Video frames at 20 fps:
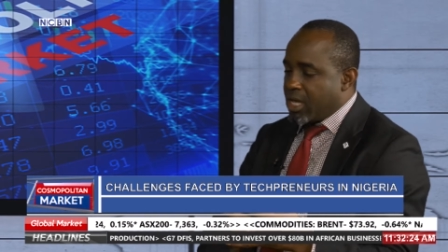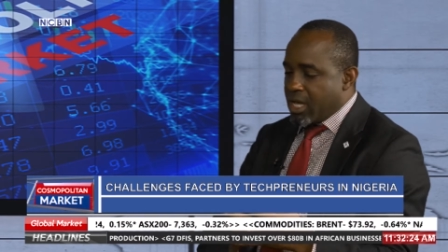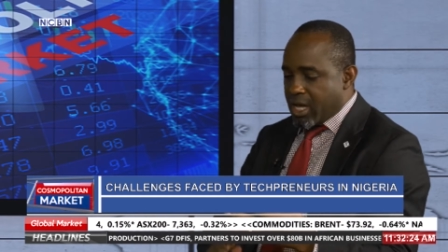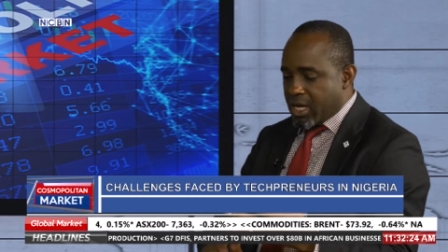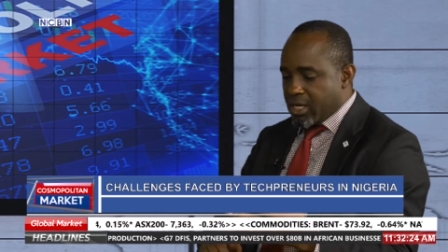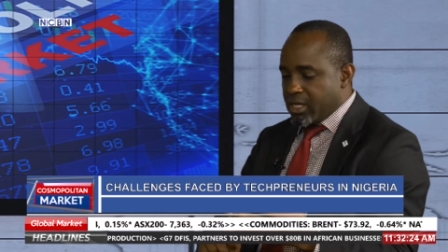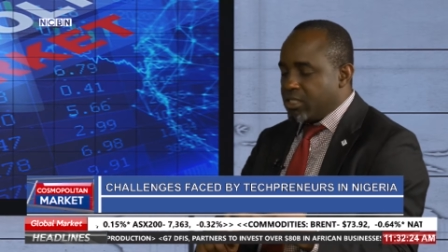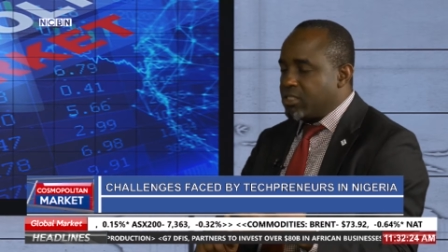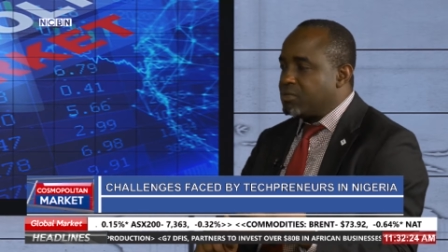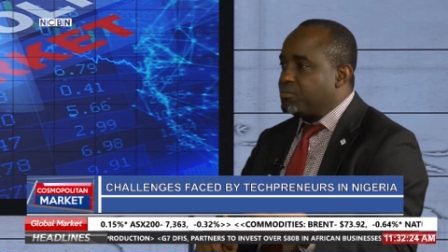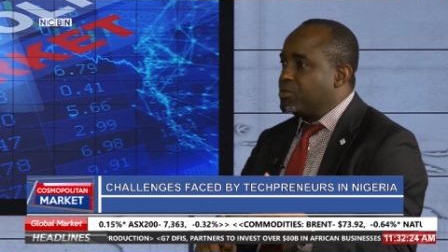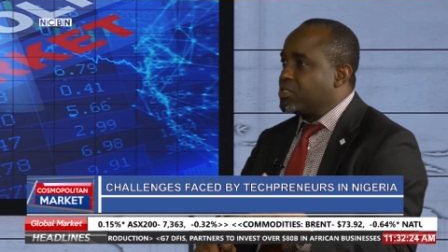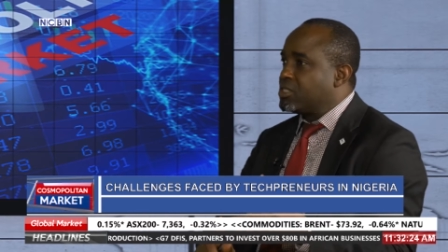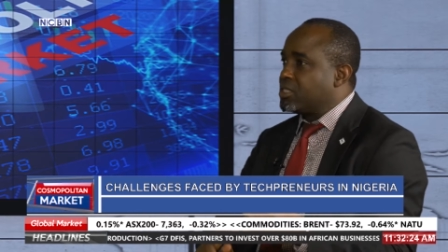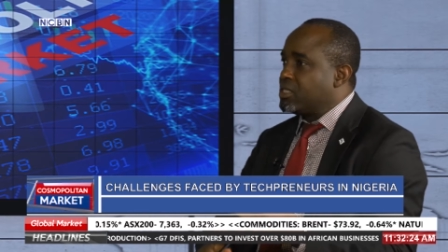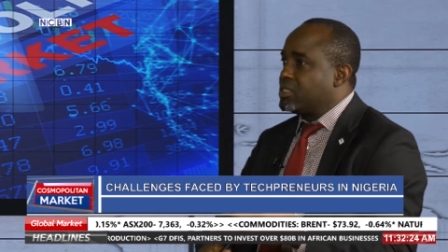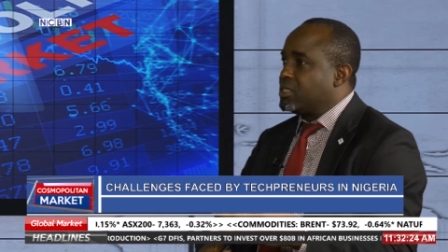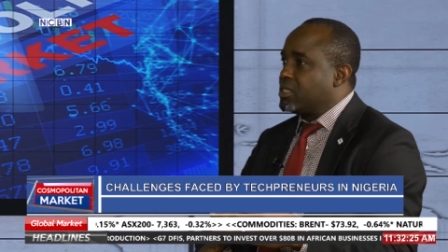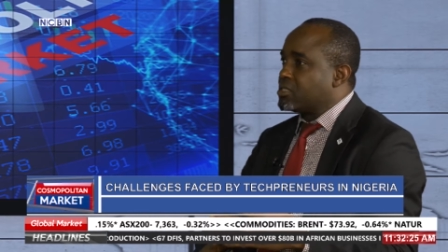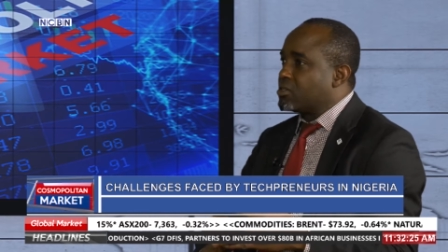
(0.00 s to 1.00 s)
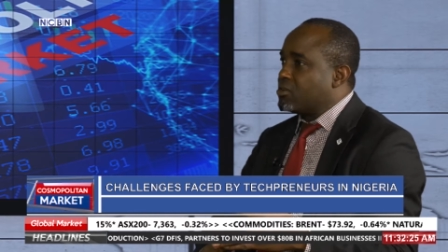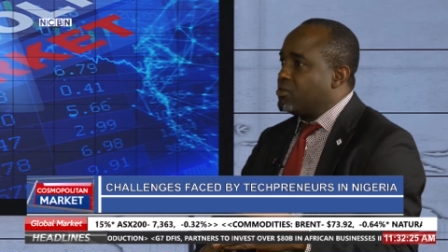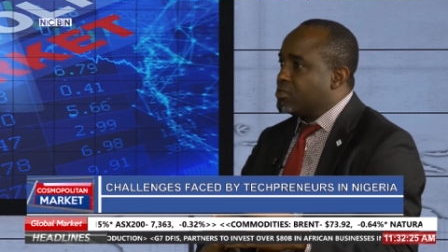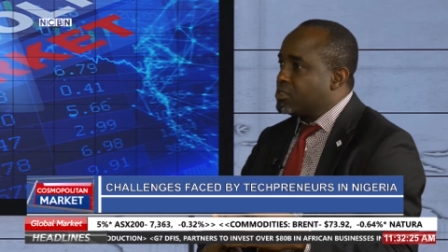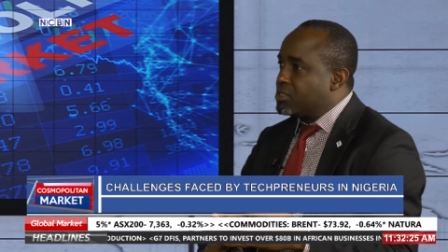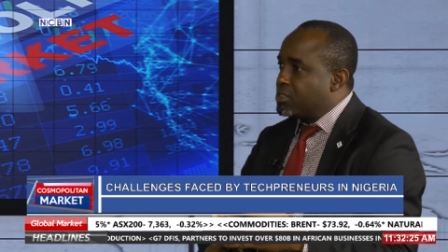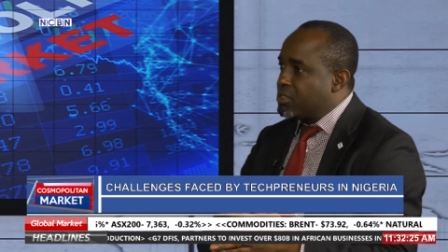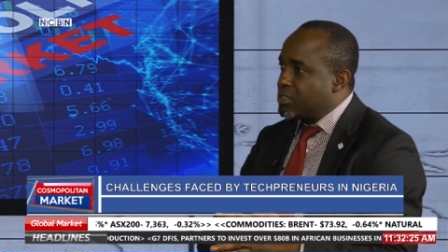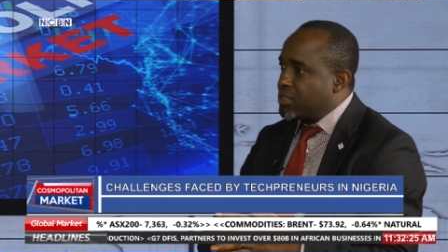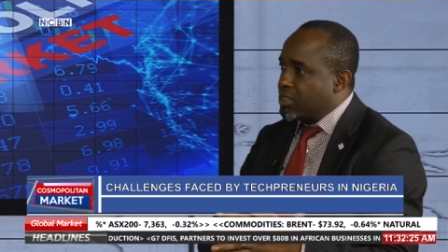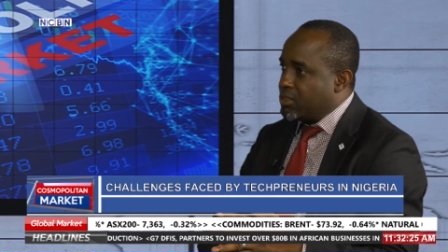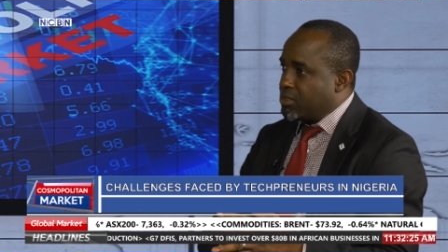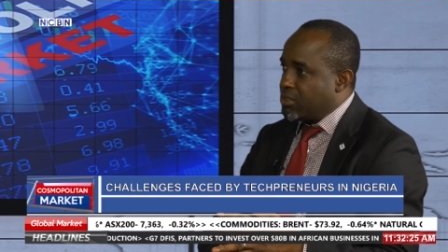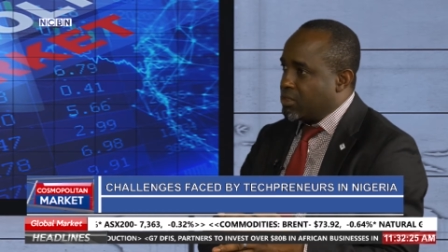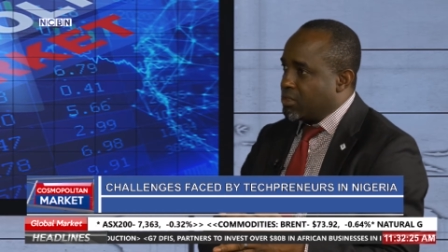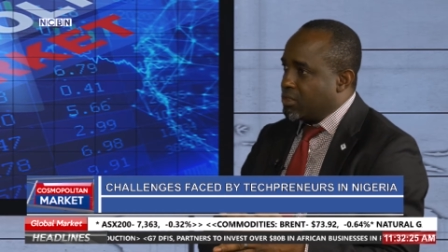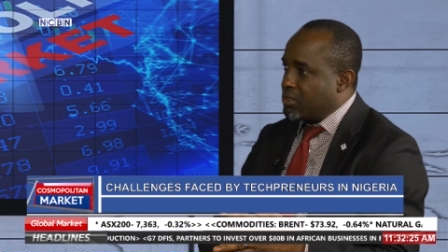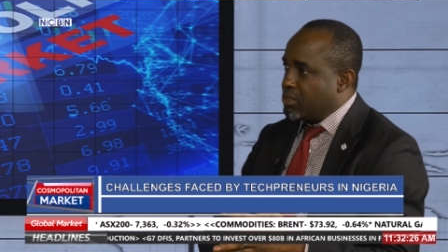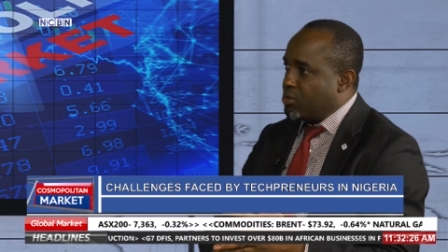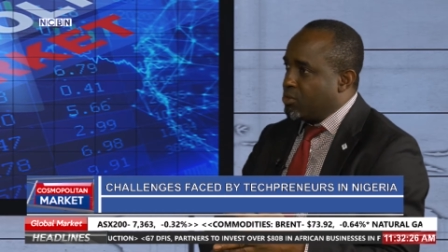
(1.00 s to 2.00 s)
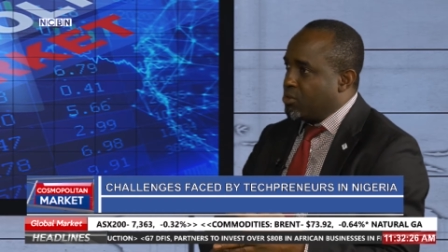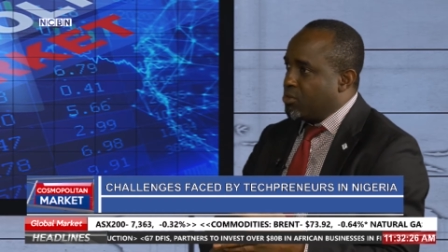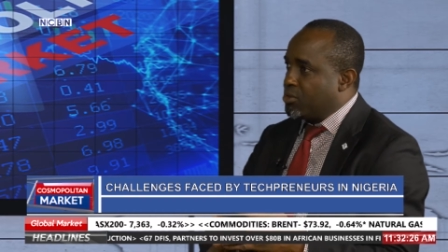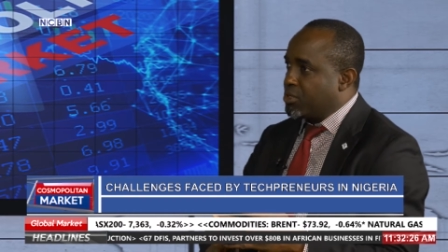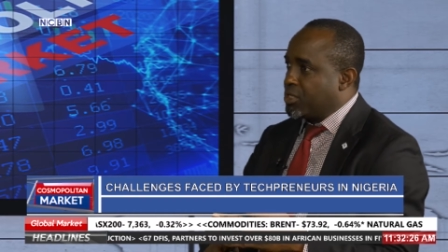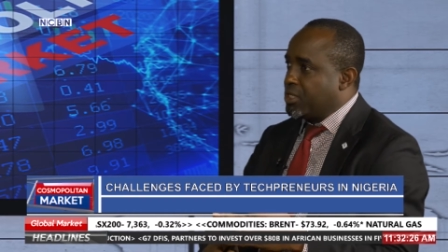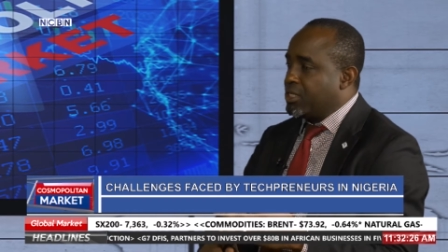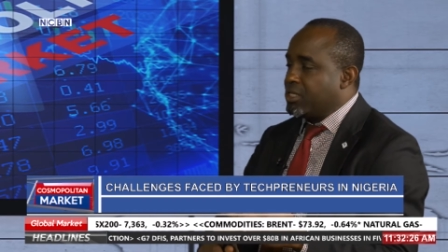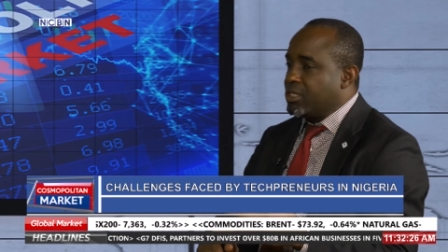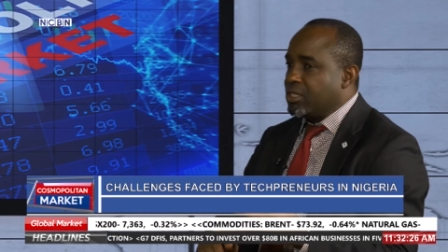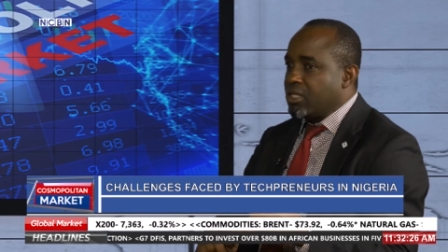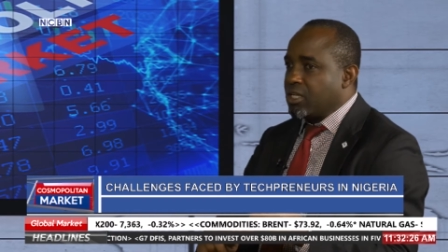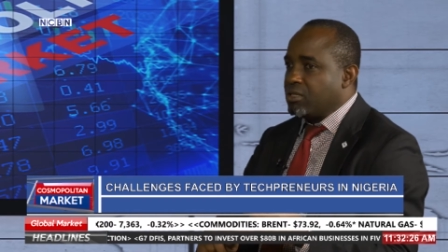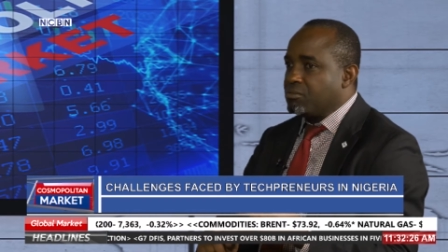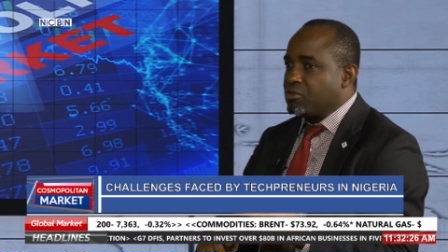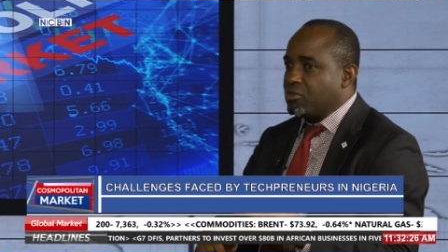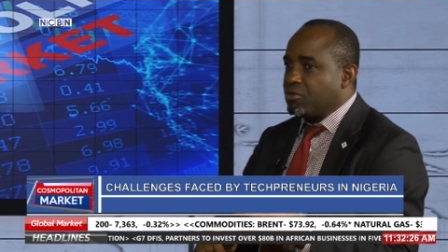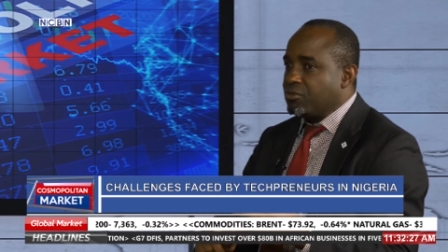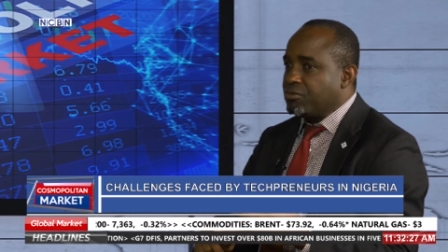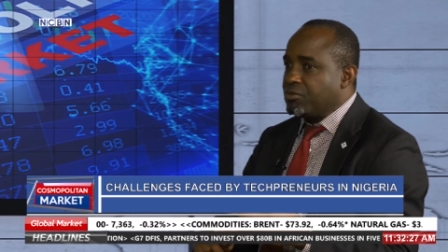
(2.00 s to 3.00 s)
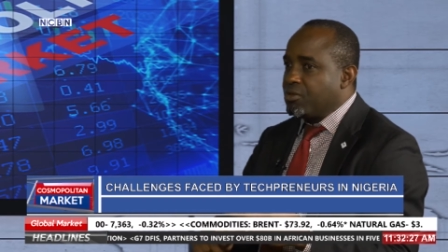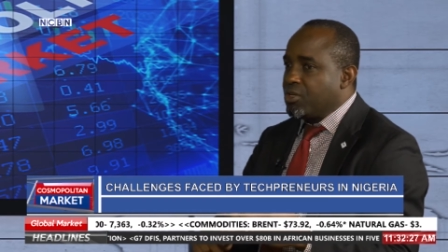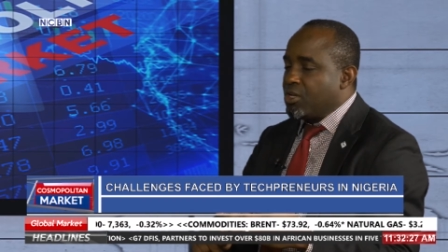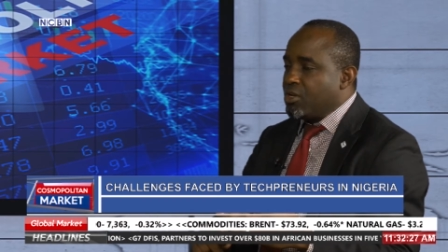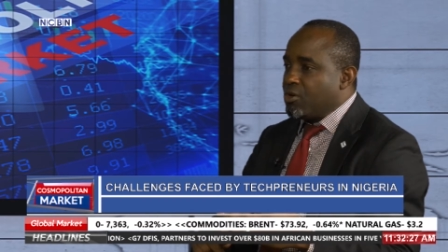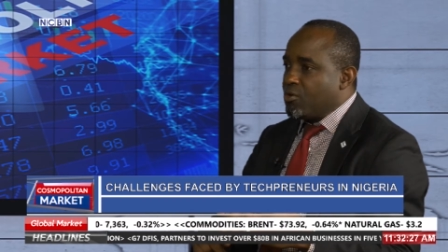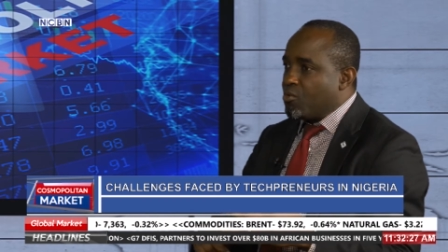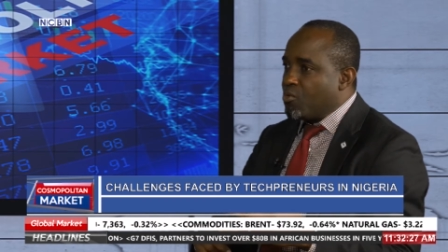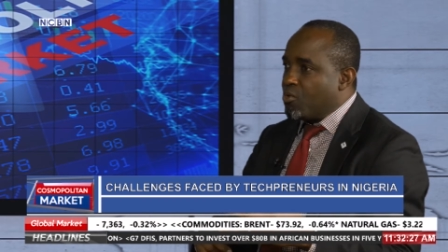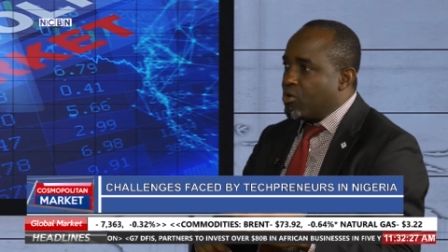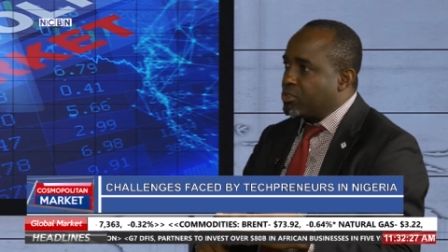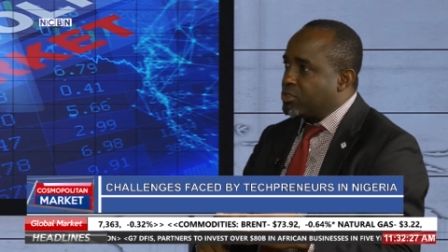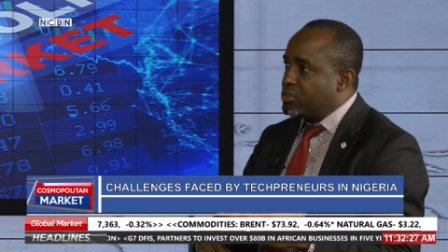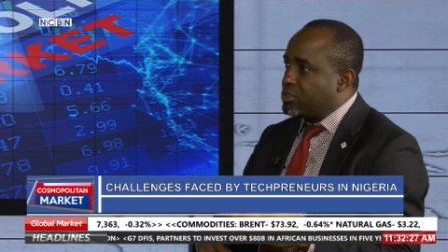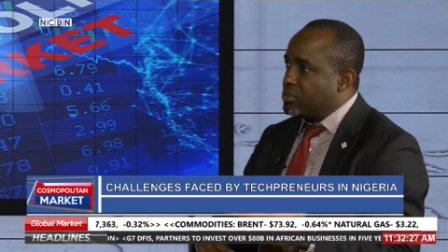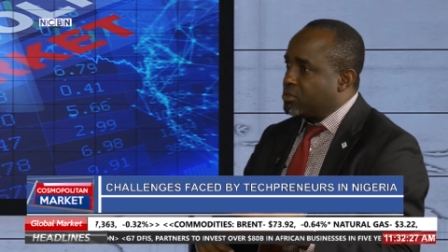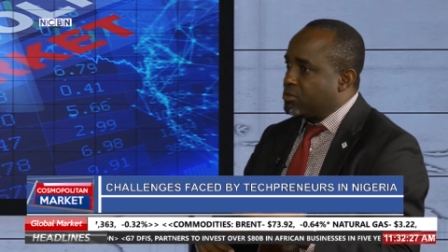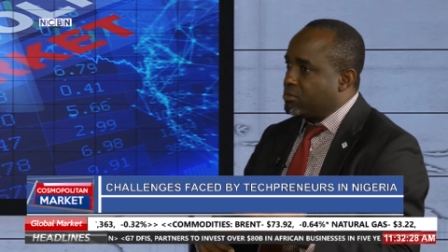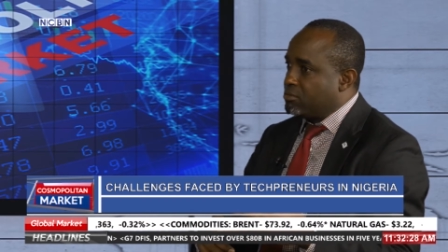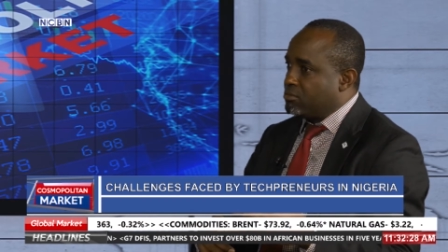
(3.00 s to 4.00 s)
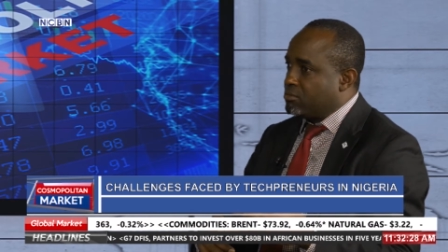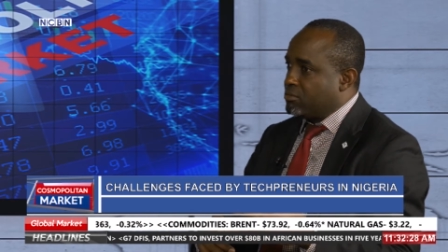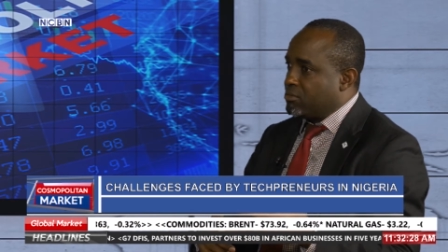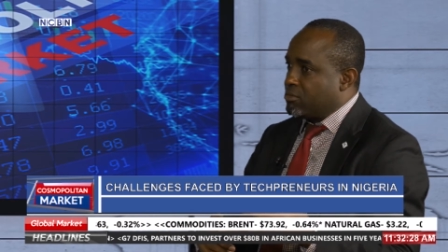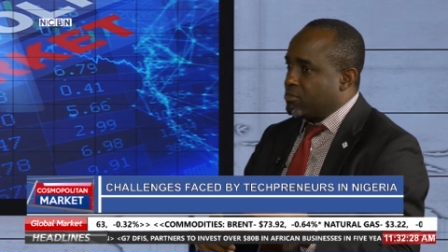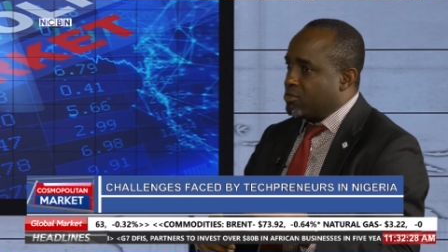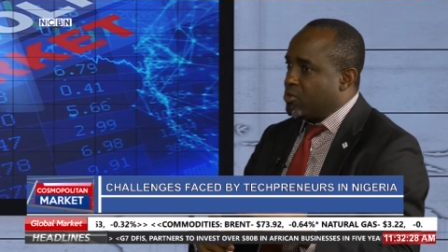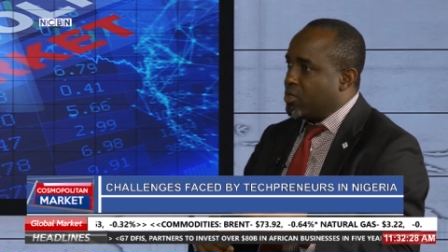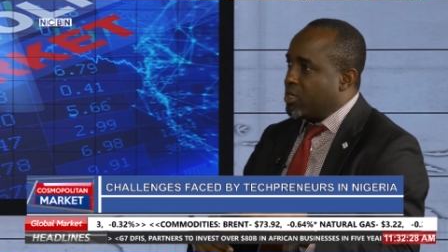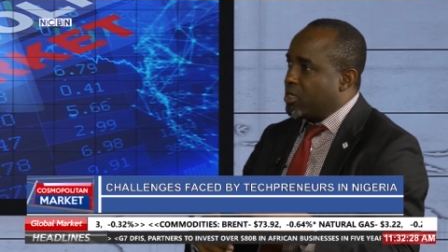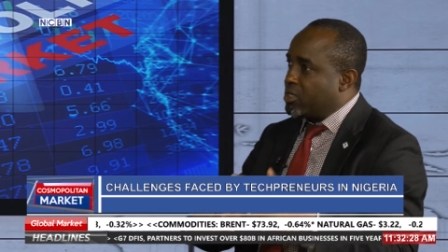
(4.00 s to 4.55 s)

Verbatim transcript: and this business is consistency, okay, in terms of what you